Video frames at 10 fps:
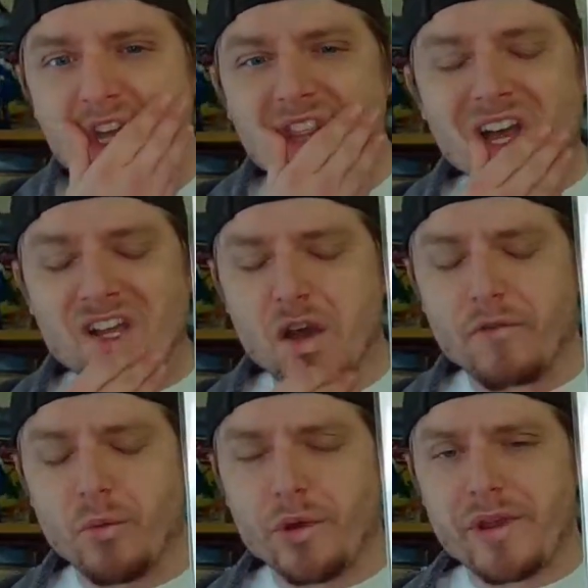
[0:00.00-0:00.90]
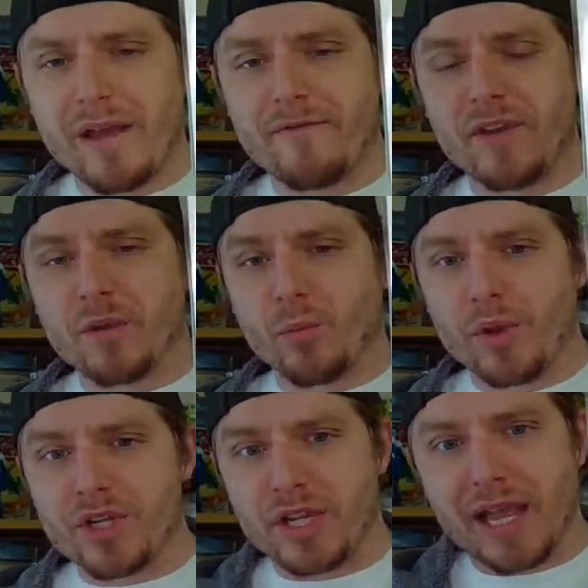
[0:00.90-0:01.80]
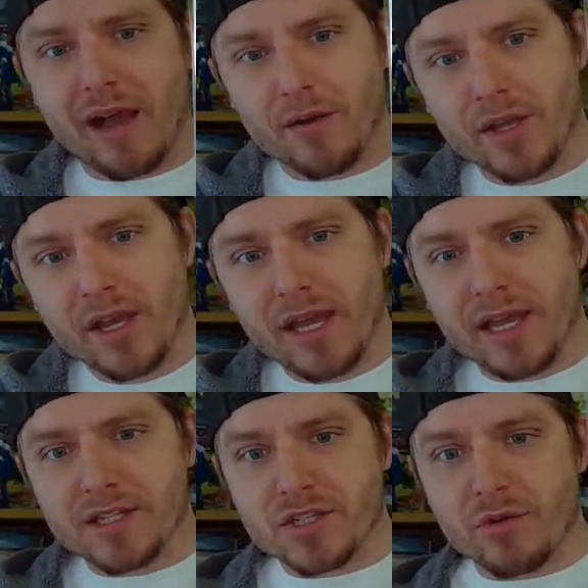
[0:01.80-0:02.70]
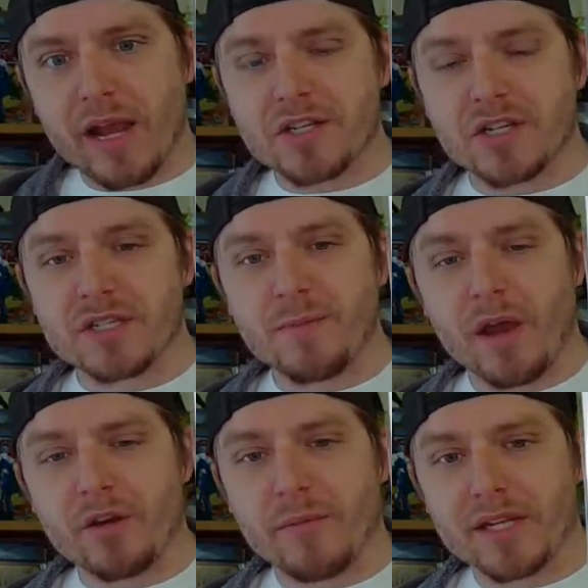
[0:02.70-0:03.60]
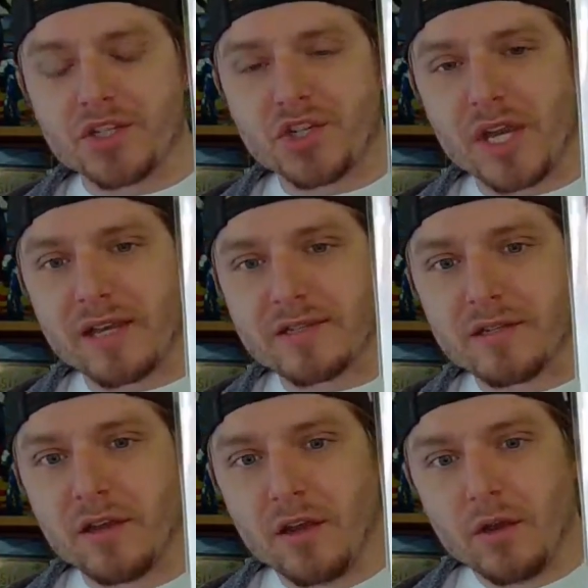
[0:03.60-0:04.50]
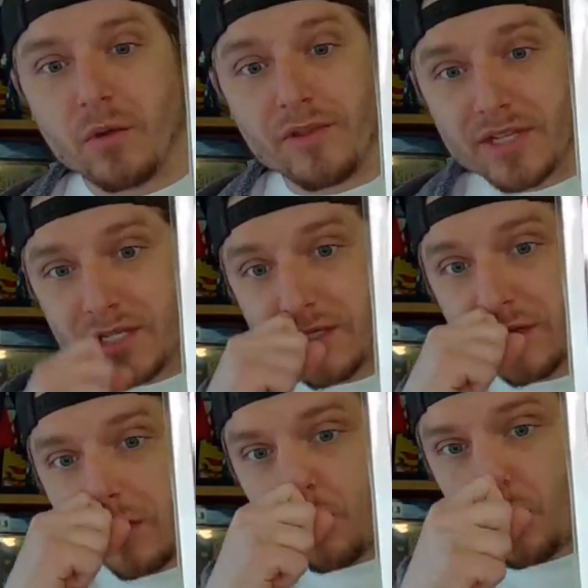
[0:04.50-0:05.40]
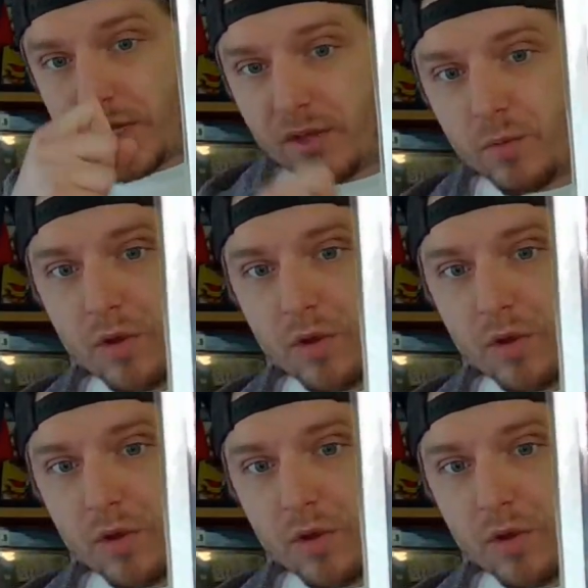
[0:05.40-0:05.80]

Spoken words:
that cover where you have Venom reaching out and scratching Spider-Man's chest. And this is another wicked